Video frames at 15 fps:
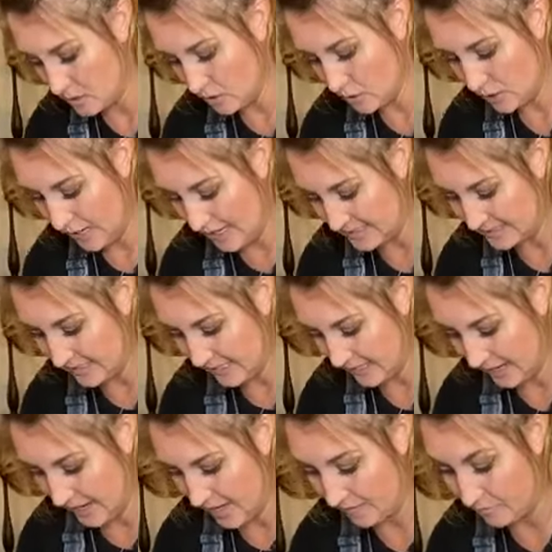too crazy
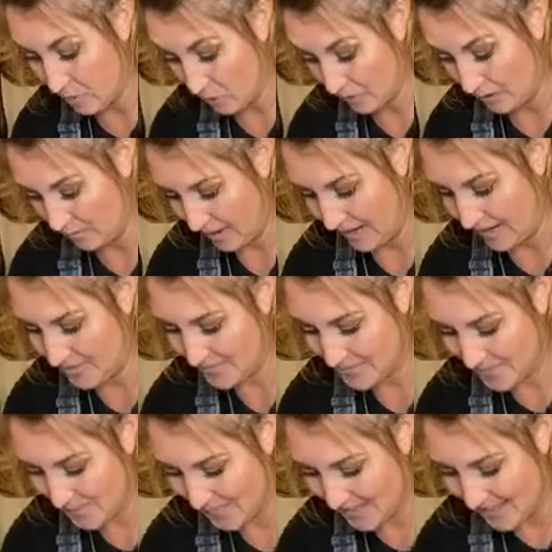and I have broken mine,
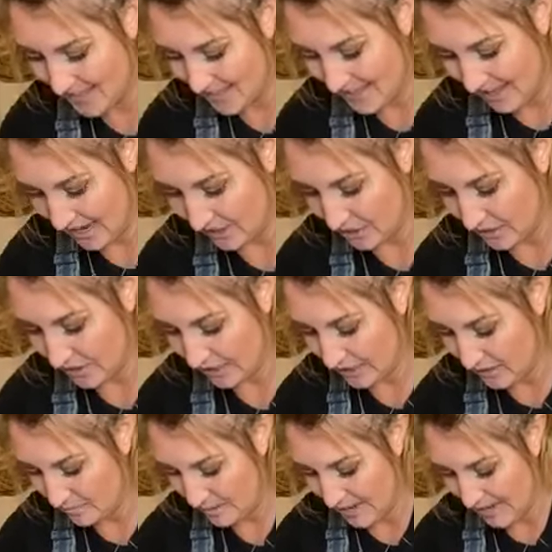and you're
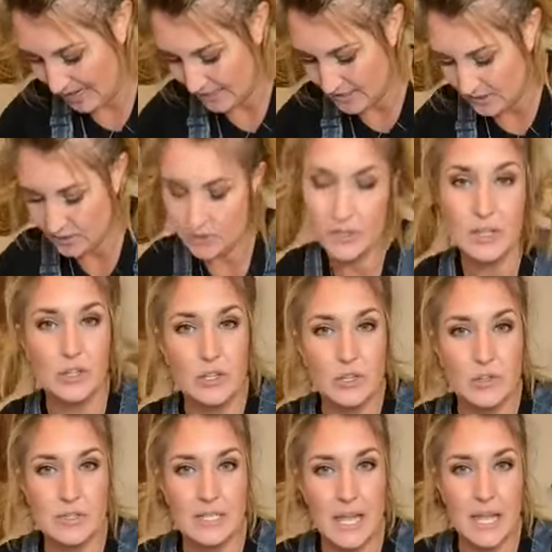in a bind, you can
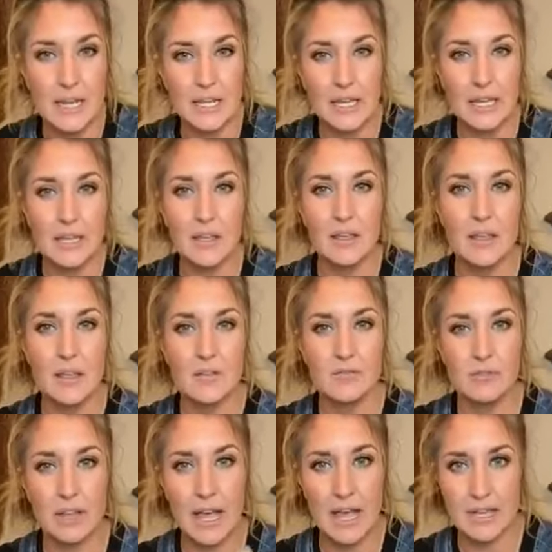use any
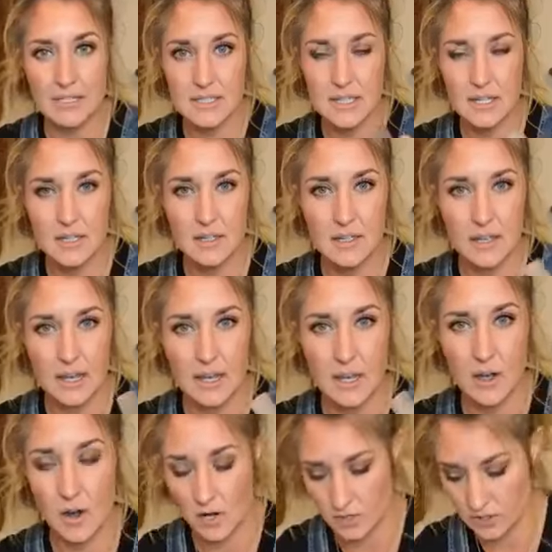flat,
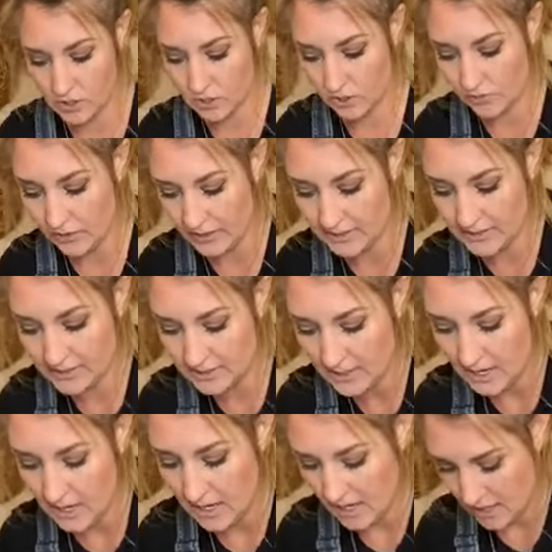hard
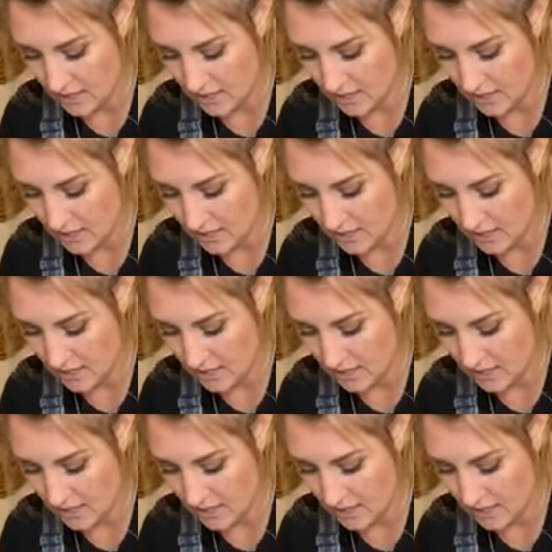surface